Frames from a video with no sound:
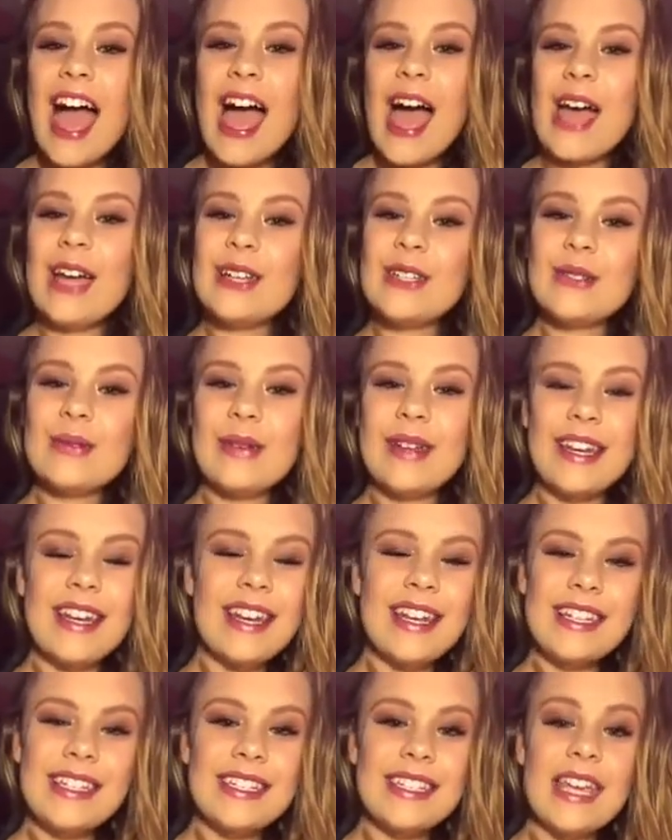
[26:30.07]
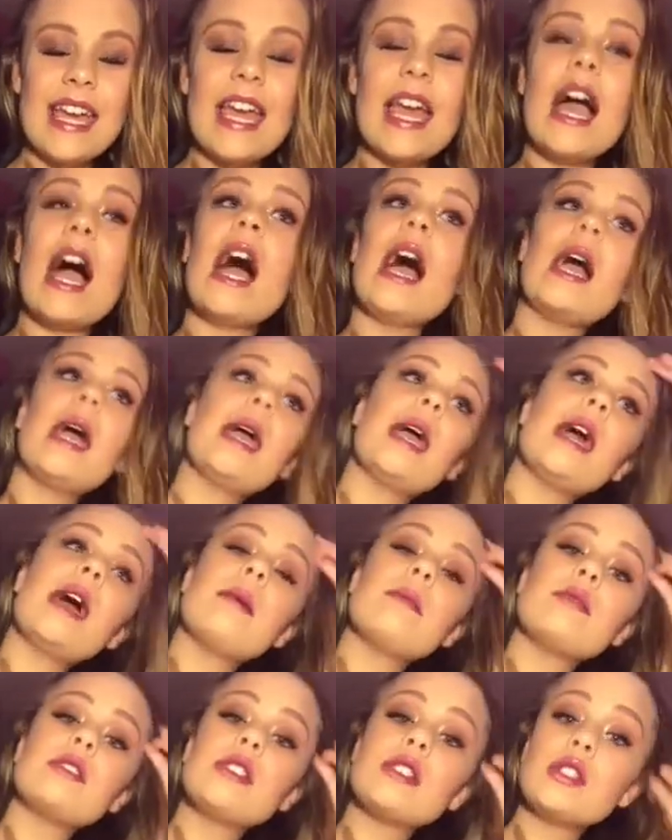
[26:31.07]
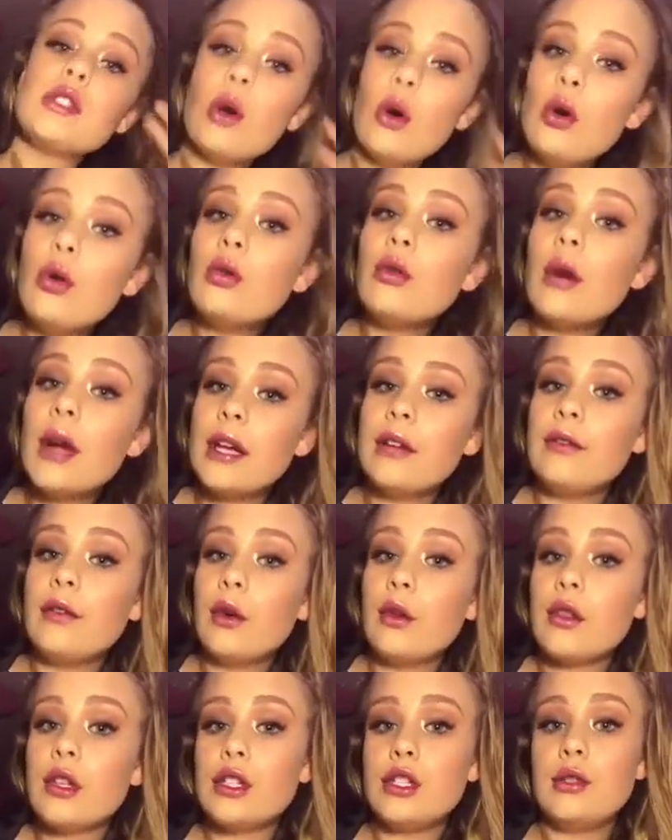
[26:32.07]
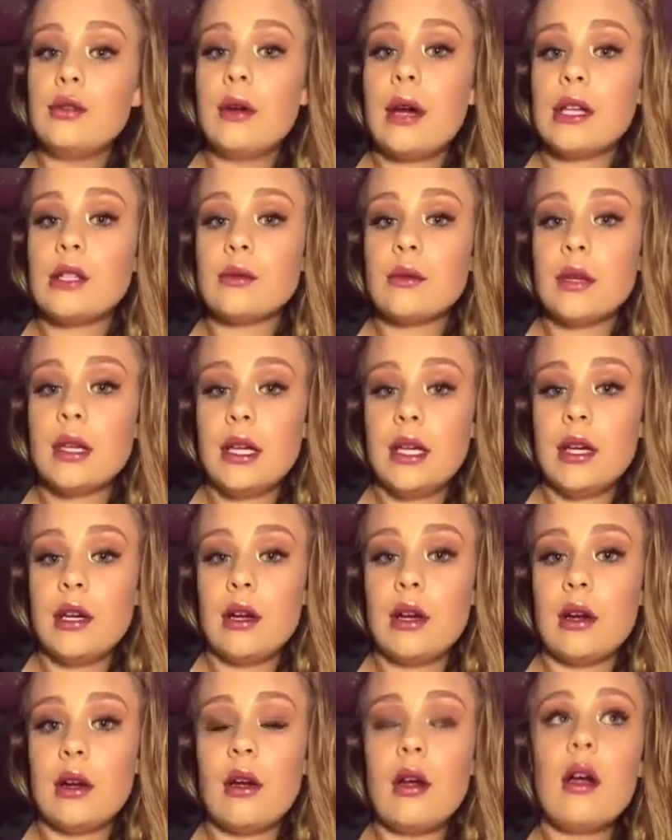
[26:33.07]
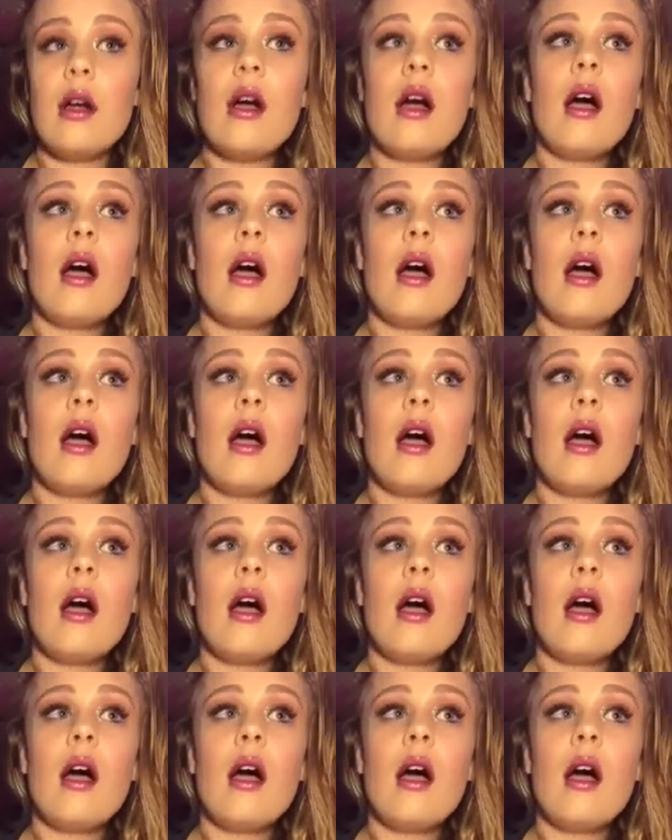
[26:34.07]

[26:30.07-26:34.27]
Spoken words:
I just wanted to say I am so grateful that you guys were here.